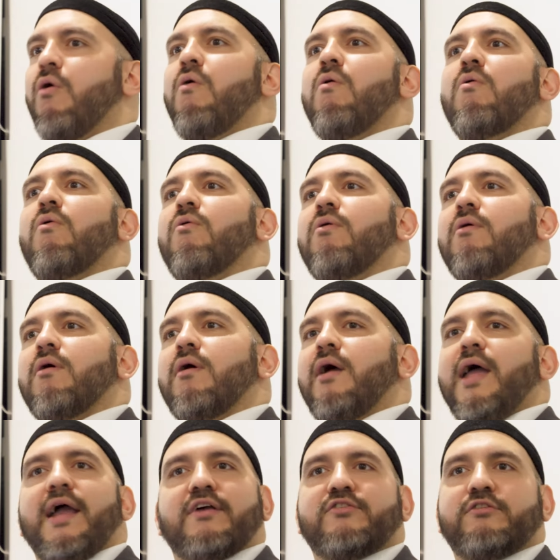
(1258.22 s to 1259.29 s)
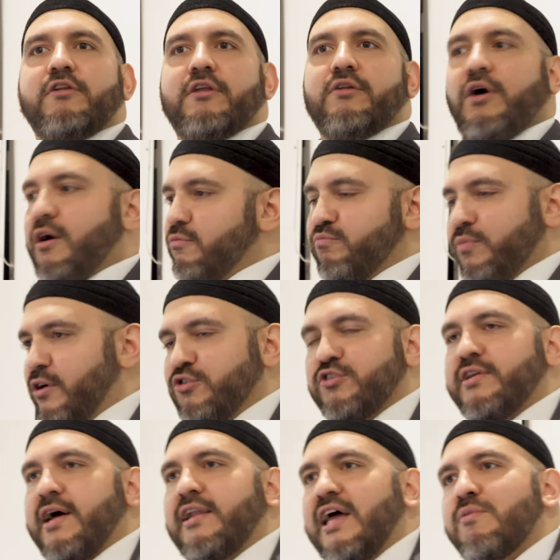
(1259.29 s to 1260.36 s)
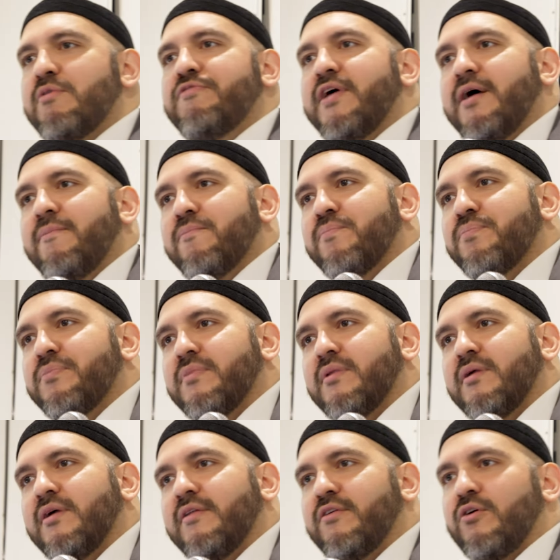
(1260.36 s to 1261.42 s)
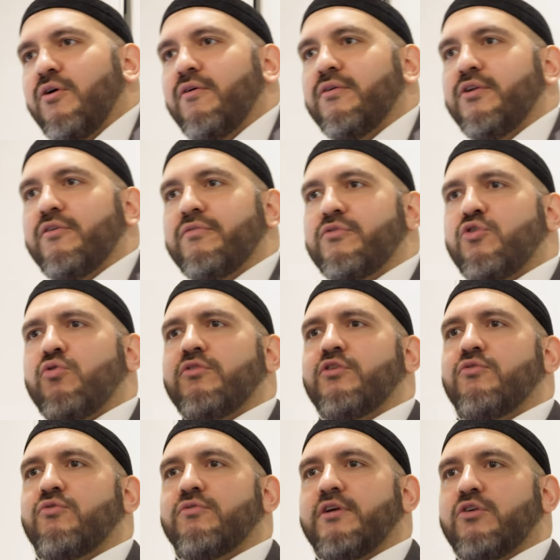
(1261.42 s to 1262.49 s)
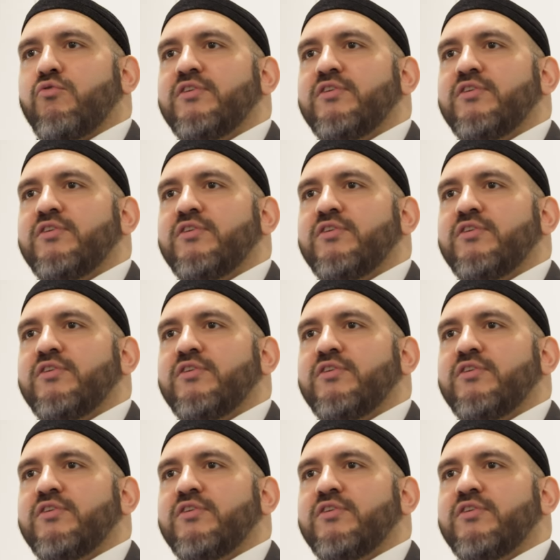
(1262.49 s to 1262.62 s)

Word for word: oh, excellent, I'll, I'll just ally with them. Or, you know, the